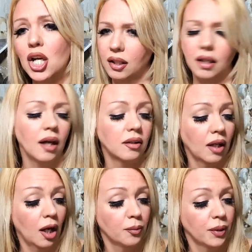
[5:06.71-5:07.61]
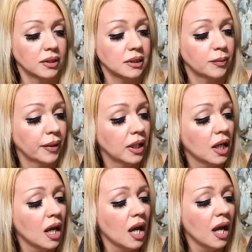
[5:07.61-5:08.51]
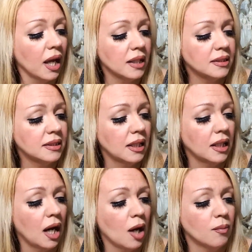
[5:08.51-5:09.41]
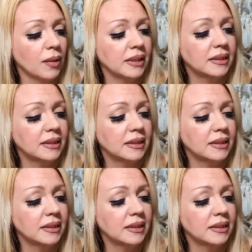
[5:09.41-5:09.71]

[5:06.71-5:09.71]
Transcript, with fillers: I don't know how to pronounce it, but it's the um,